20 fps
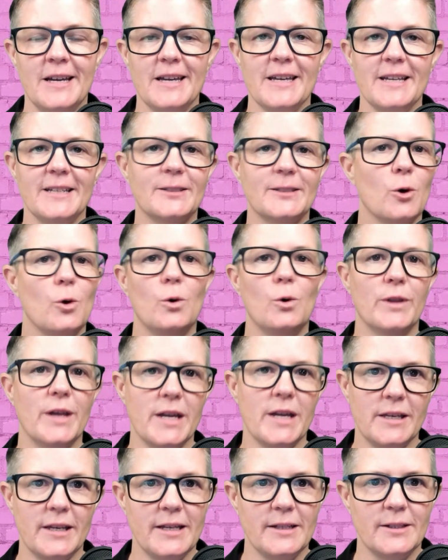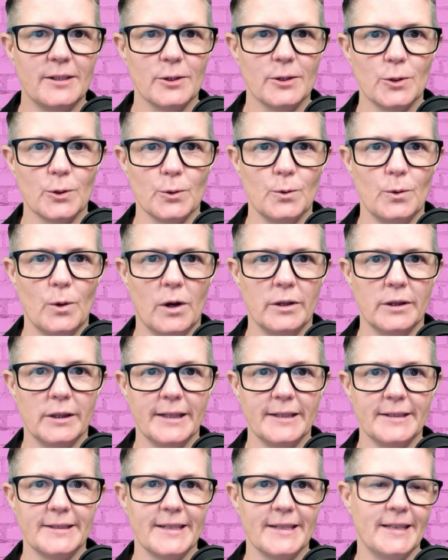is all that you need to do on
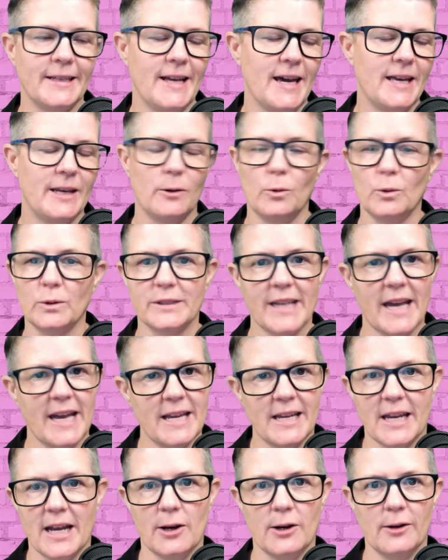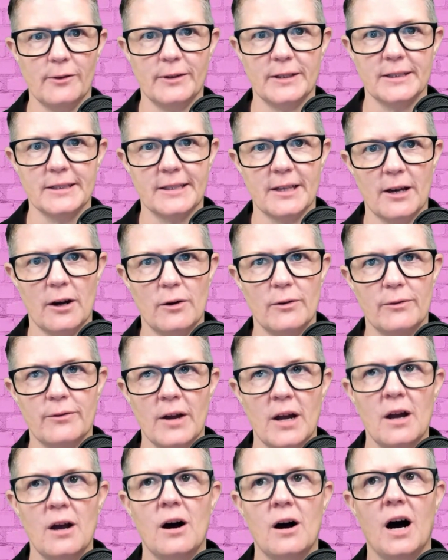LinkedIn and it will take care of itself.
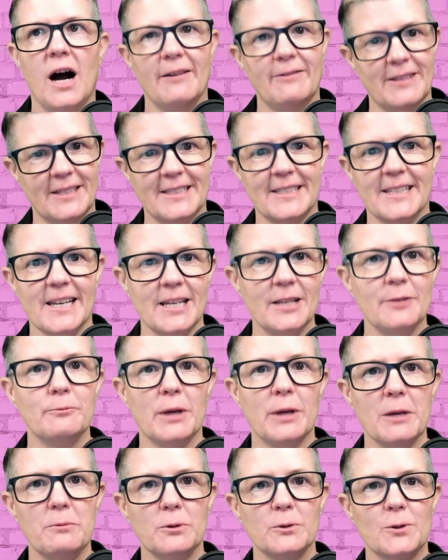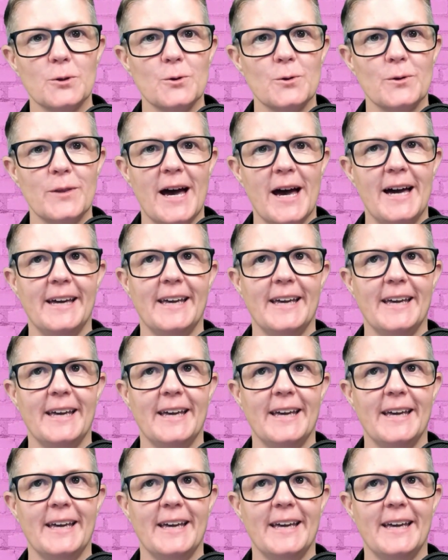I've seen people do that